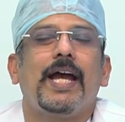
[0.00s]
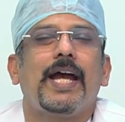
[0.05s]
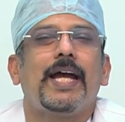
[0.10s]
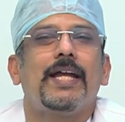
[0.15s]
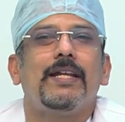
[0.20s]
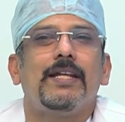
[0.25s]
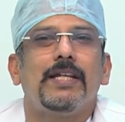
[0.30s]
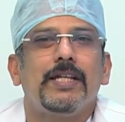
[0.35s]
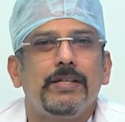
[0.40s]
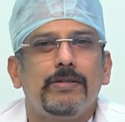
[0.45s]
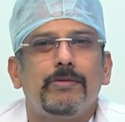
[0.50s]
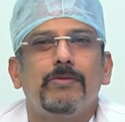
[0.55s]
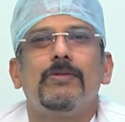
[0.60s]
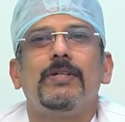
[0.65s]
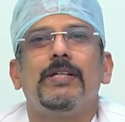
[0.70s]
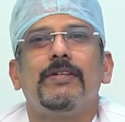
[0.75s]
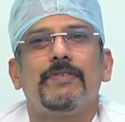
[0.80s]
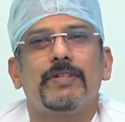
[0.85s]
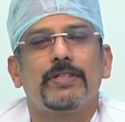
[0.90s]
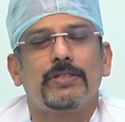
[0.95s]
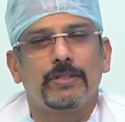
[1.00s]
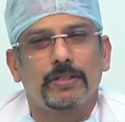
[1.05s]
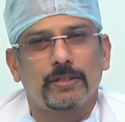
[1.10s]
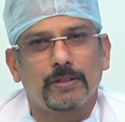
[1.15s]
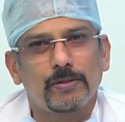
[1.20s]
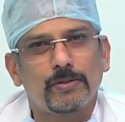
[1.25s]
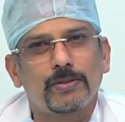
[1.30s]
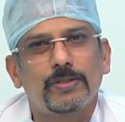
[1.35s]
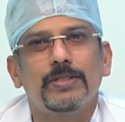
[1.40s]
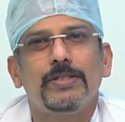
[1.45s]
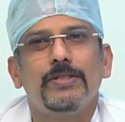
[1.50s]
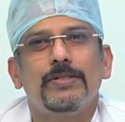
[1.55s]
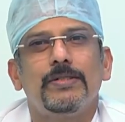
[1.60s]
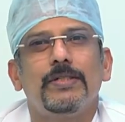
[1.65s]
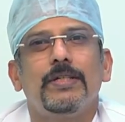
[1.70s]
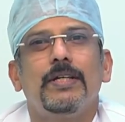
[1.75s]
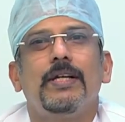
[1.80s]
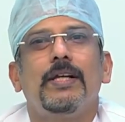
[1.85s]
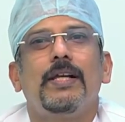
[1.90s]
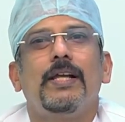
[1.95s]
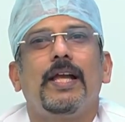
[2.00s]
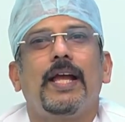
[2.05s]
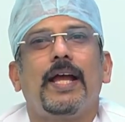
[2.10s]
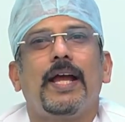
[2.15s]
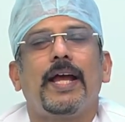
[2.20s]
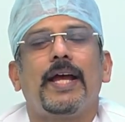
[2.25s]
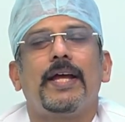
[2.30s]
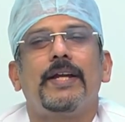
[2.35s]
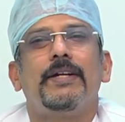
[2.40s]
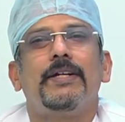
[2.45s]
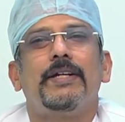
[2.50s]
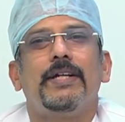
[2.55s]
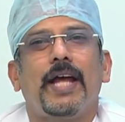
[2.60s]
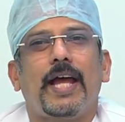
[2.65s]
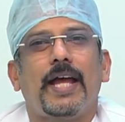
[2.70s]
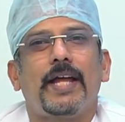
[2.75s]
and lead to liver cirrhosis and